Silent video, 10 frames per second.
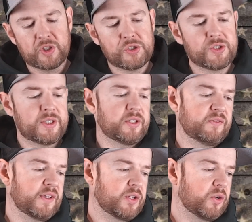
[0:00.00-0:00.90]
as you've seen in
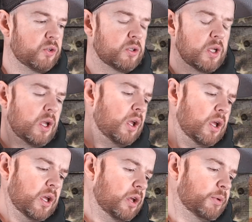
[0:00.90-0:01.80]
the video.
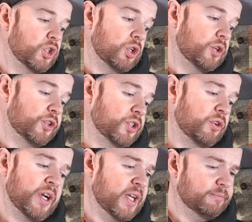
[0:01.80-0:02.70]
It shot just
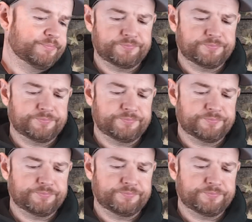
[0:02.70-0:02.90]
great.